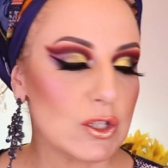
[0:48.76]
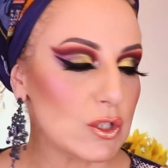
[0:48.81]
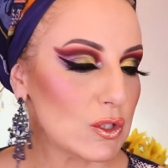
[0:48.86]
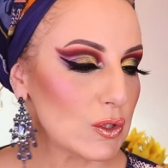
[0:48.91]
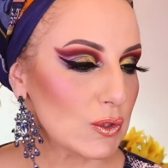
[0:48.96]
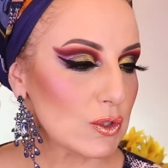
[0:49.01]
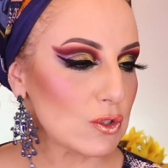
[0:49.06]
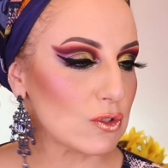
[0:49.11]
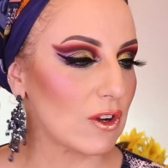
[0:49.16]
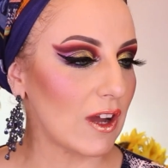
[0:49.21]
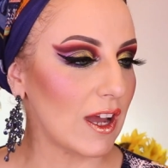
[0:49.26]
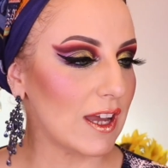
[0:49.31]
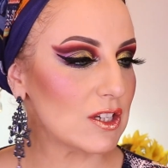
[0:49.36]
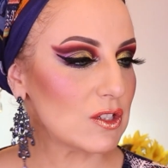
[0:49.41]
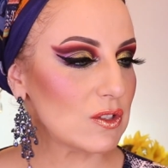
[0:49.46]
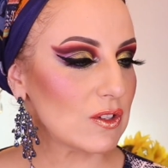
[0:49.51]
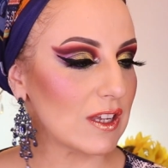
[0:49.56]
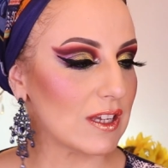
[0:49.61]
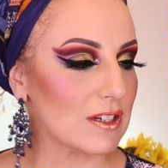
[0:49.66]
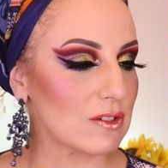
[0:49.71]
to try
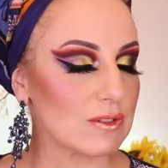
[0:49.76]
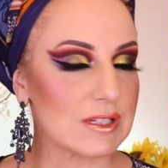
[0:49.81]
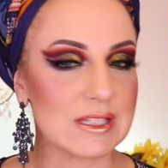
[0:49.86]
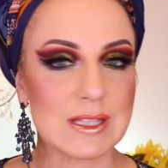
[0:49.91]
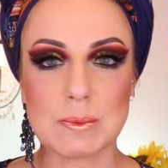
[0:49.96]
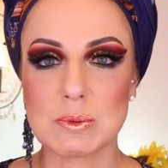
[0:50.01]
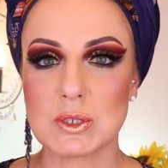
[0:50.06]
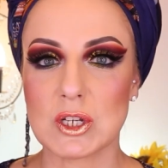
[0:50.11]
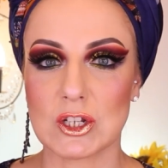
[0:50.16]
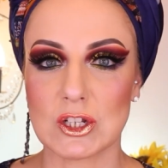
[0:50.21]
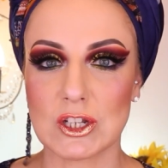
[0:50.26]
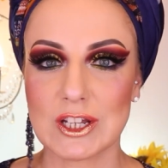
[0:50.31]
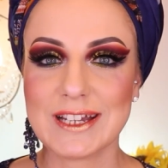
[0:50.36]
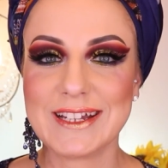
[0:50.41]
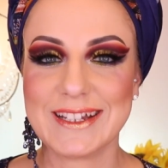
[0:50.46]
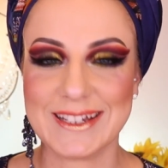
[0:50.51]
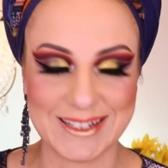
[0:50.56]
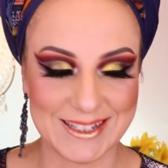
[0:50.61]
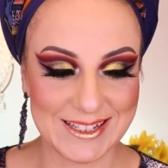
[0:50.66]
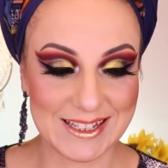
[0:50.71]
to get reception,
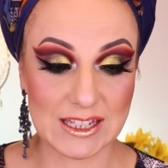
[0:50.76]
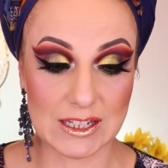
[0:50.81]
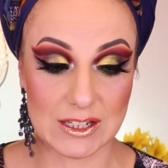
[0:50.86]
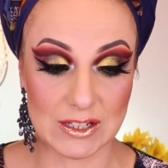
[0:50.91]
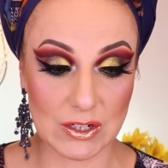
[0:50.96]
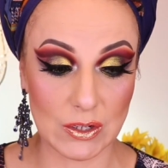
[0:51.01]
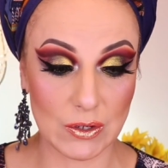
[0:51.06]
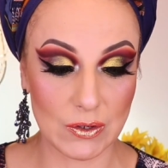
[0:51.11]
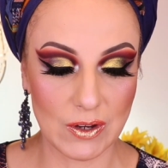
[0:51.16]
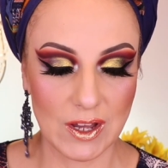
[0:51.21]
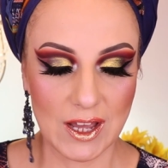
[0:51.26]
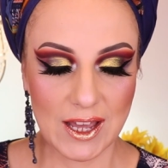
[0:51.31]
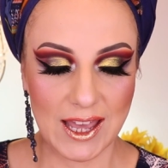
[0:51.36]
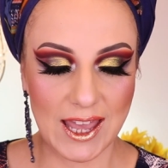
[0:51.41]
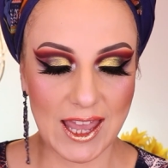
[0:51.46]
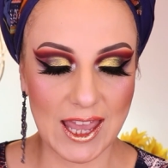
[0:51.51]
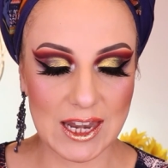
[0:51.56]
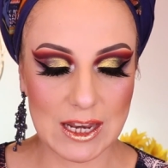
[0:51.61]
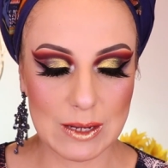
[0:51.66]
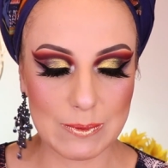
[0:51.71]
you know?
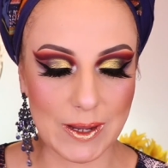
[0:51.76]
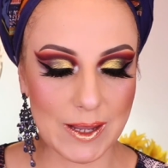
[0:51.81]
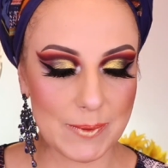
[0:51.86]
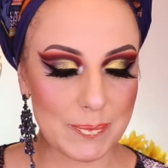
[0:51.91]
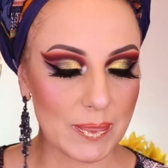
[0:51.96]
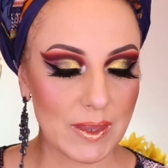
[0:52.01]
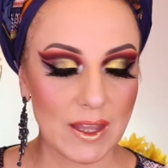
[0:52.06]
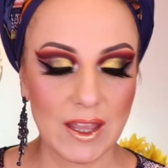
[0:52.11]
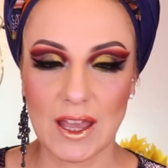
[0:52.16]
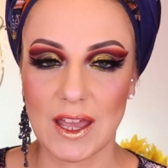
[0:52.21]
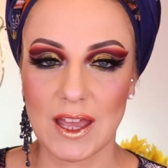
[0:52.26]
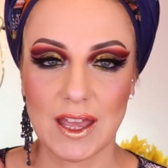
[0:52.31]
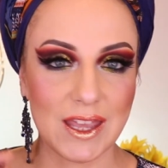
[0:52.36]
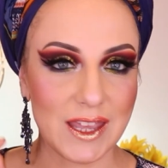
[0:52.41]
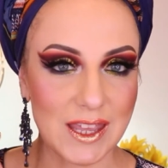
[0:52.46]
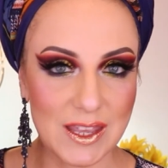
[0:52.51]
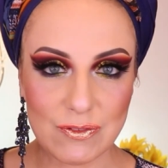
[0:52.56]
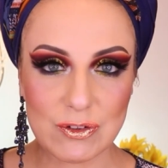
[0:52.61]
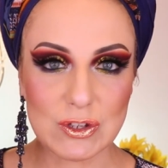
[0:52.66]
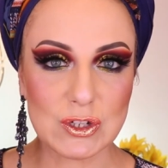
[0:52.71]
Anyway,
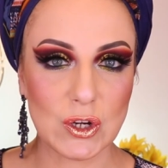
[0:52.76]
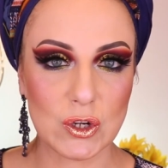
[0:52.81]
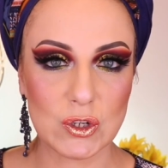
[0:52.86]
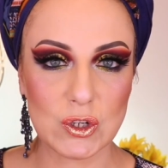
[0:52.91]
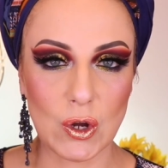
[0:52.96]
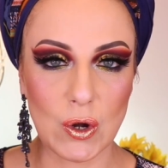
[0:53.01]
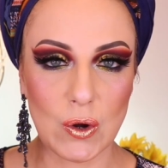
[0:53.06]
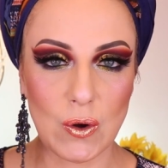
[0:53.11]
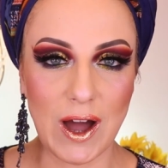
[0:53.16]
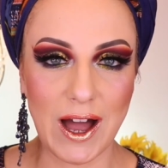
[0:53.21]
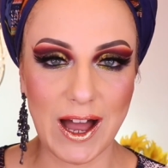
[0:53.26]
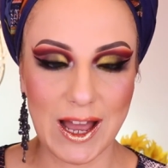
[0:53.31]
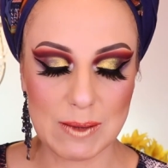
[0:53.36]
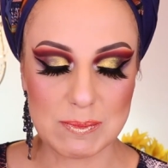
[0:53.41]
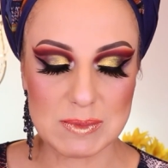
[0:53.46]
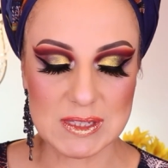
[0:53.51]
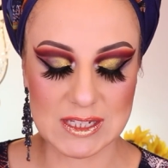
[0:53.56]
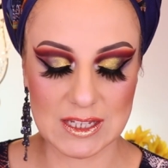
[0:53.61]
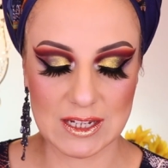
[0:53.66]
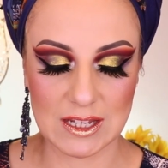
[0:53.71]
if you don't know,
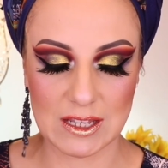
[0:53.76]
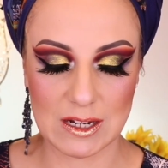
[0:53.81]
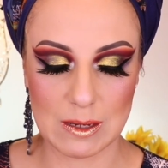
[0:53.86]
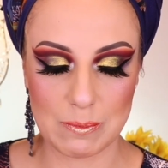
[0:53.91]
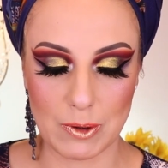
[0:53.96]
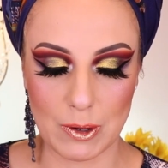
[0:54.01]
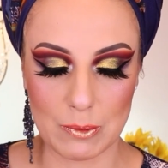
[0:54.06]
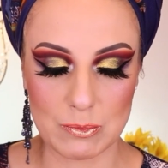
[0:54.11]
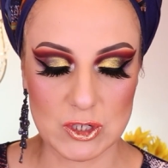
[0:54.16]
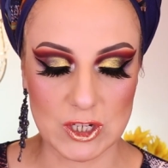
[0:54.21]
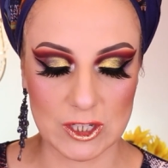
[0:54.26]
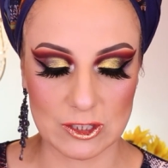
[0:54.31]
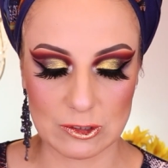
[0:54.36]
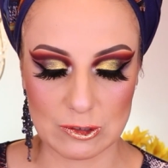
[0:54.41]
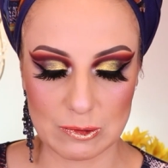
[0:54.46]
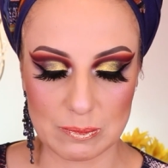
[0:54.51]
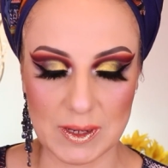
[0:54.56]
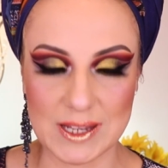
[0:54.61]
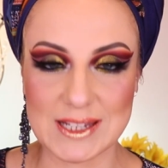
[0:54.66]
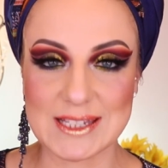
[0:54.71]
I'm sitting in a bomb
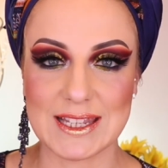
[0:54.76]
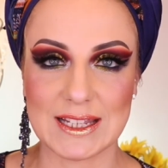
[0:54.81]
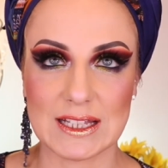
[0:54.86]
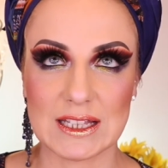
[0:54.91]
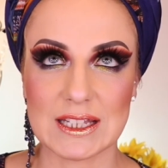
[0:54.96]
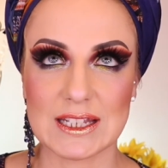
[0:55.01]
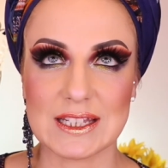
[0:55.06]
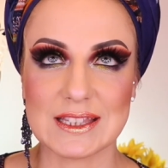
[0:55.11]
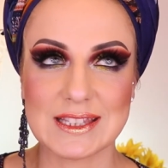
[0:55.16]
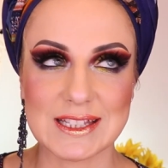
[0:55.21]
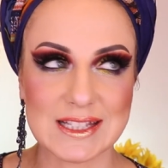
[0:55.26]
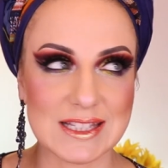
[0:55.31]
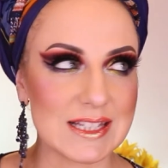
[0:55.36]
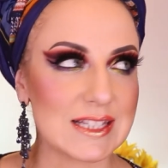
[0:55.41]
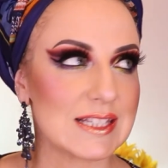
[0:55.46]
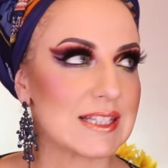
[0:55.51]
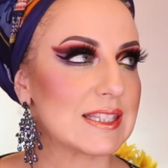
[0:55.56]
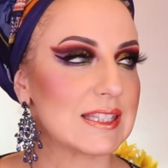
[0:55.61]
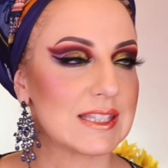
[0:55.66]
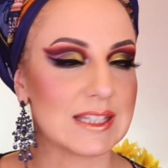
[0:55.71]
shelter. Basically, this
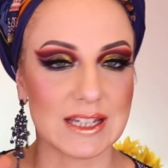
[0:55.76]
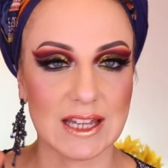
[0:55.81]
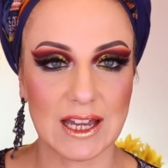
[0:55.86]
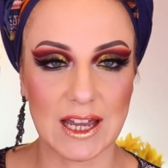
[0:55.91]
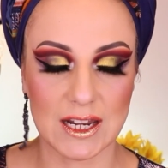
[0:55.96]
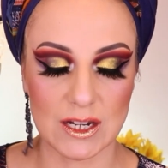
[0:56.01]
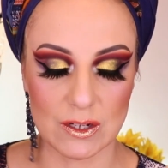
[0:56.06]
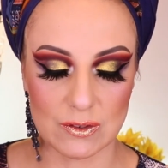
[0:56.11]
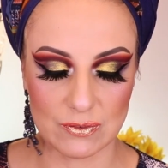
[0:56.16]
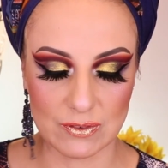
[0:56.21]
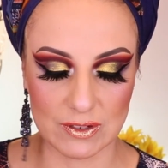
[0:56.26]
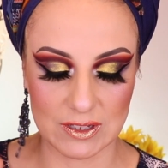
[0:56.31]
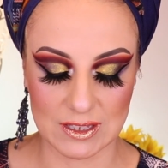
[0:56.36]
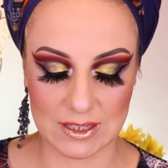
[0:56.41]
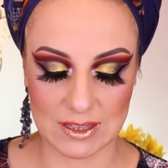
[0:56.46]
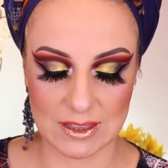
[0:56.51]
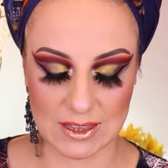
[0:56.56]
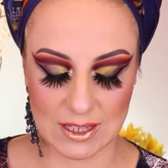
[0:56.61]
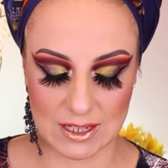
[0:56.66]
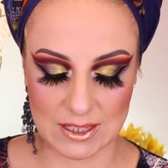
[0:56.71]
is the kind of
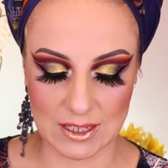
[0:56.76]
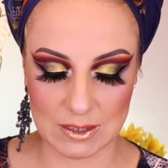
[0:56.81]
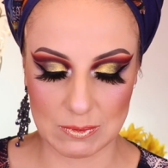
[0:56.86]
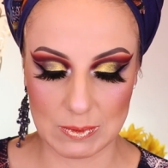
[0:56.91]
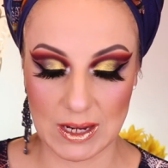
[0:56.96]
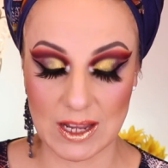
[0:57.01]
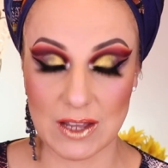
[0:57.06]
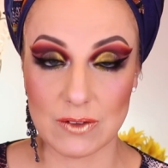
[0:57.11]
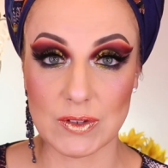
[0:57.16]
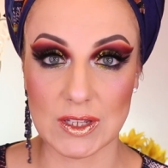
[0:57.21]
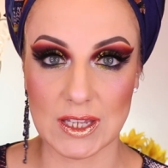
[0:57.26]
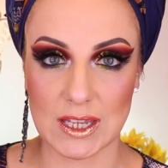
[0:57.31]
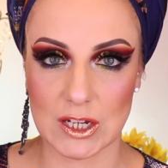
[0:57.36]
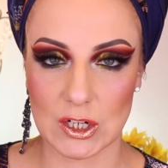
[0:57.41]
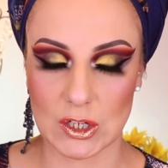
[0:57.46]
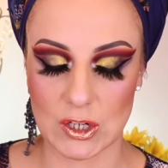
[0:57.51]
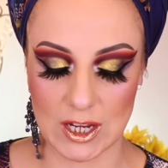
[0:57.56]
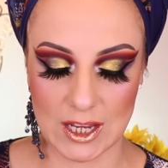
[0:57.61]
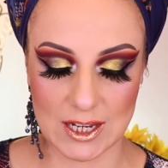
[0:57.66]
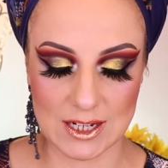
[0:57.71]
a thing that we're having
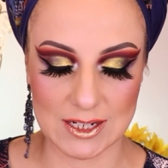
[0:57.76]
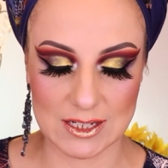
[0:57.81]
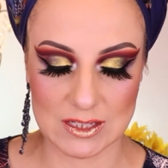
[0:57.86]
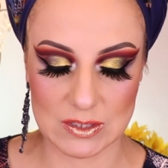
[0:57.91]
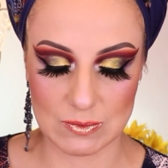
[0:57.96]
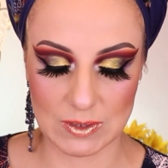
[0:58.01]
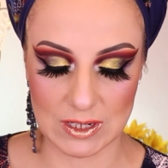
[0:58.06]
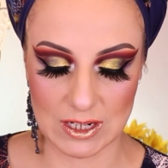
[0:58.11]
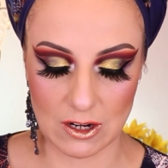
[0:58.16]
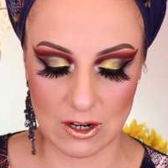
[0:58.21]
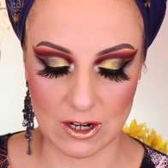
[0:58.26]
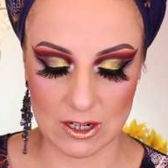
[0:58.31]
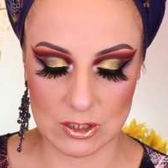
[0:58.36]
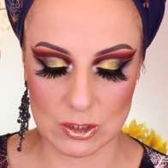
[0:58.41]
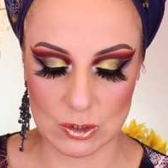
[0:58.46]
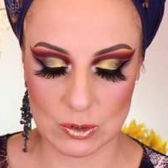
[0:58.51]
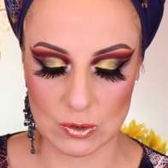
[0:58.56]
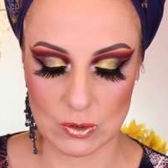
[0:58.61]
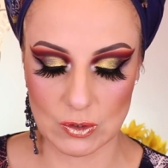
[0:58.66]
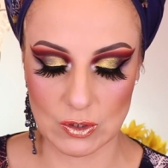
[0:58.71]
here, and it's really
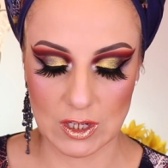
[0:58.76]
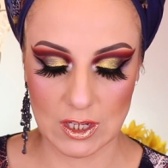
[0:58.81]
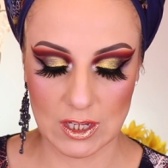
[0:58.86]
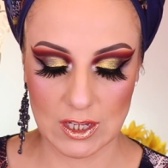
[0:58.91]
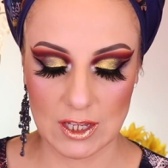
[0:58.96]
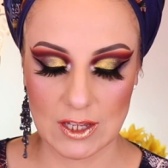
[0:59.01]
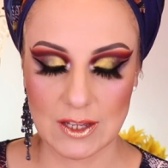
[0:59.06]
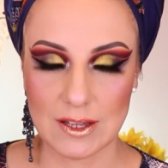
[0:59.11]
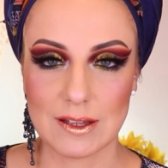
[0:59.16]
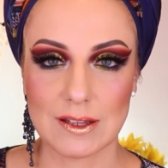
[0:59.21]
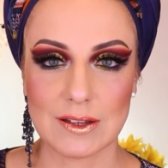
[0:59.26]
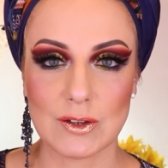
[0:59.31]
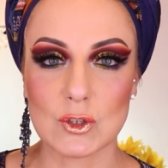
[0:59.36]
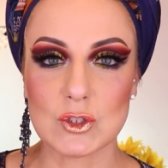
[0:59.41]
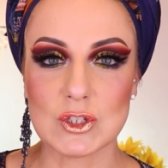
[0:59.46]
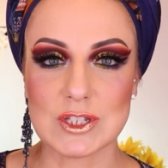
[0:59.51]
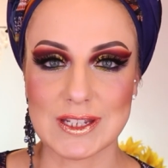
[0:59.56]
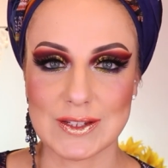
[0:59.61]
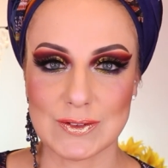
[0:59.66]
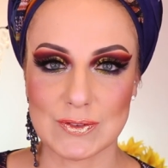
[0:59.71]
hard to
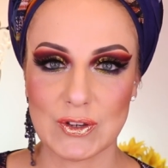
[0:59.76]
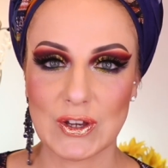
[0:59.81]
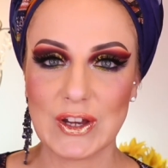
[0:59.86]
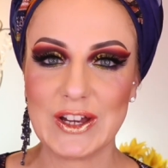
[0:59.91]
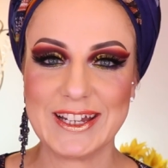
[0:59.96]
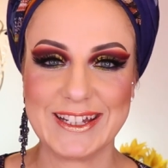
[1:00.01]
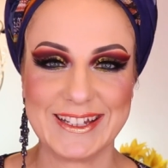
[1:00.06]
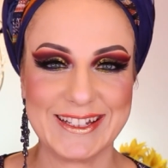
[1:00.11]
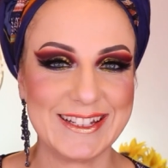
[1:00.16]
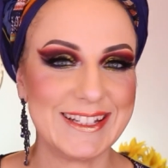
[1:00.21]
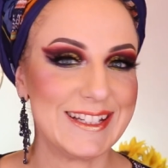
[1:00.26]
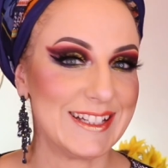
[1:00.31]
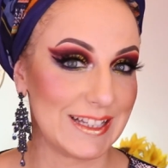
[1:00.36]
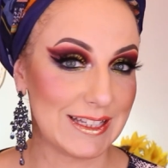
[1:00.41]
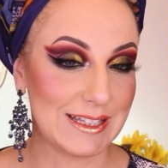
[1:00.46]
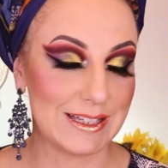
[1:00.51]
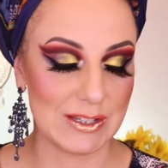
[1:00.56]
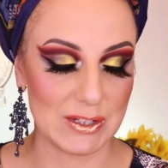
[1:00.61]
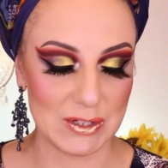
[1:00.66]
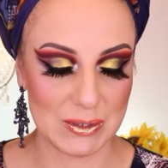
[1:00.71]
conceive.
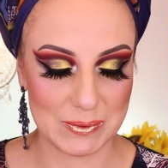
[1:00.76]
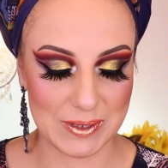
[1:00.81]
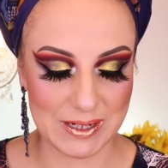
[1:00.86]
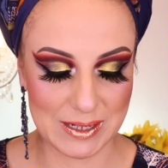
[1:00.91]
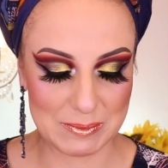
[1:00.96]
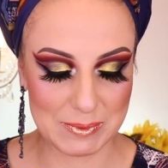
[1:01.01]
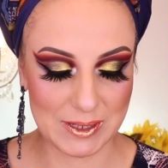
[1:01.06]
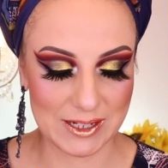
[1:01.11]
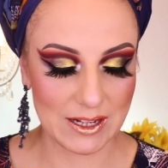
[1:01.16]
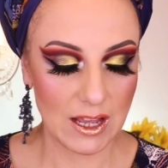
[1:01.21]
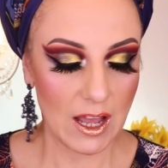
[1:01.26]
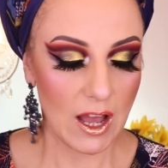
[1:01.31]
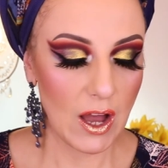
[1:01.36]
You know what I mean?